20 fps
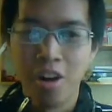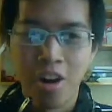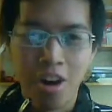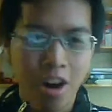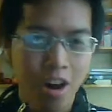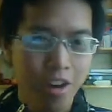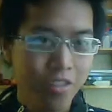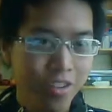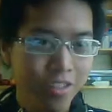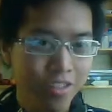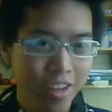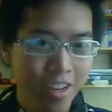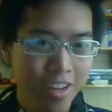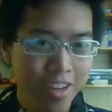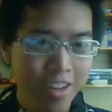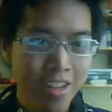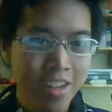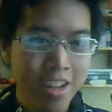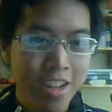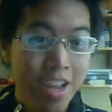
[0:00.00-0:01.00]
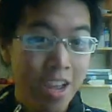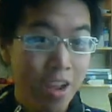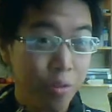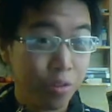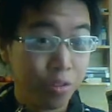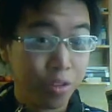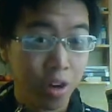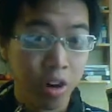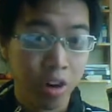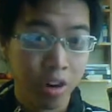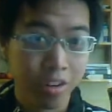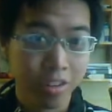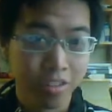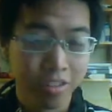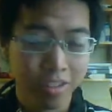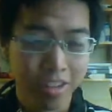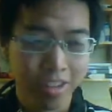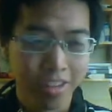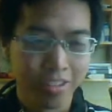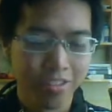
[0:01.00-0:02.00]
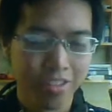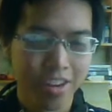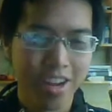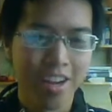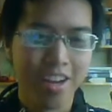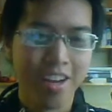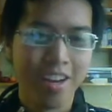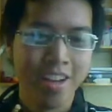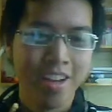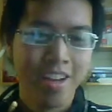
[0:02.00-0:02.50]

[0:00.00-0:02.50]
all of a sudden, it was the hardest thing to fight.